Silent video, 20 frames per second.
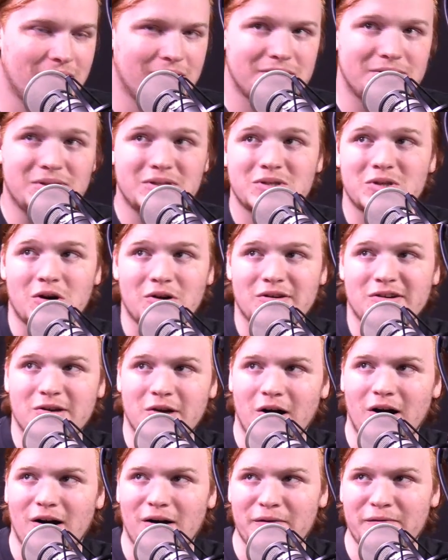started
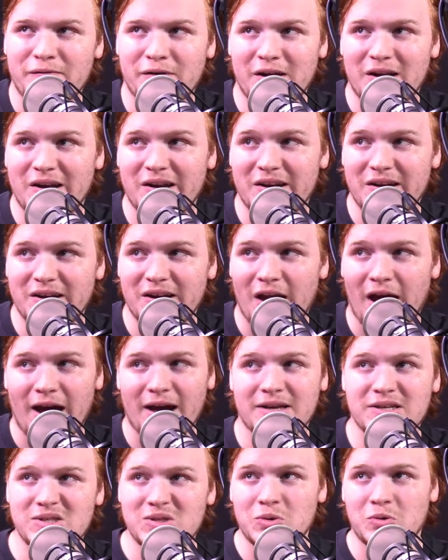off in
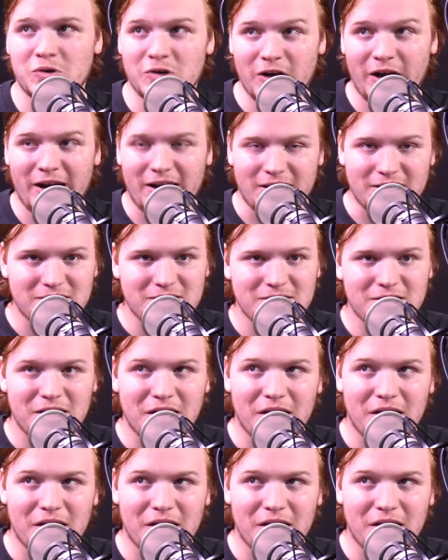X or Ace.